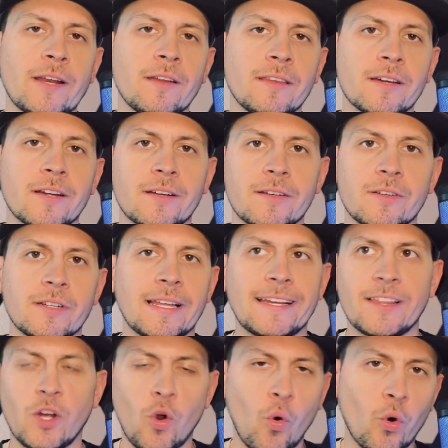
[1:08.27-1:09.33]
on the
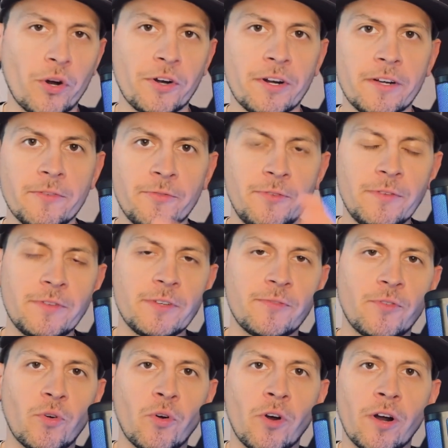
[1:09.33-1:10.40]
corner of
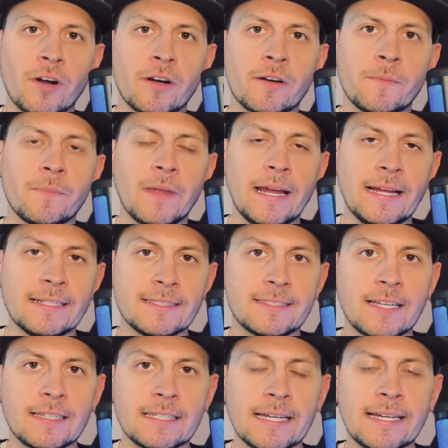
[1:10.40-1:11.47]
54 and
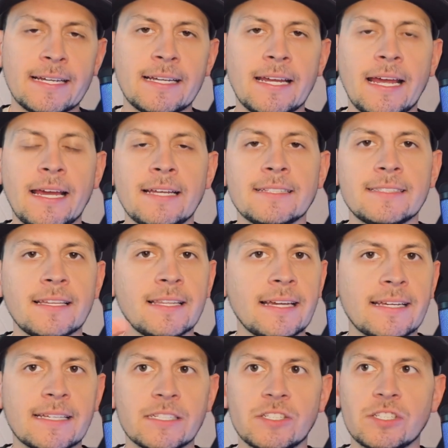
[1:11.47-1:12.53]
Sun Lake. And Sun
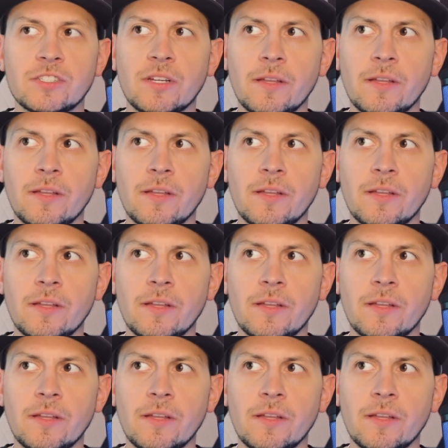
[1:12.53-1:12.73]
Lake is just,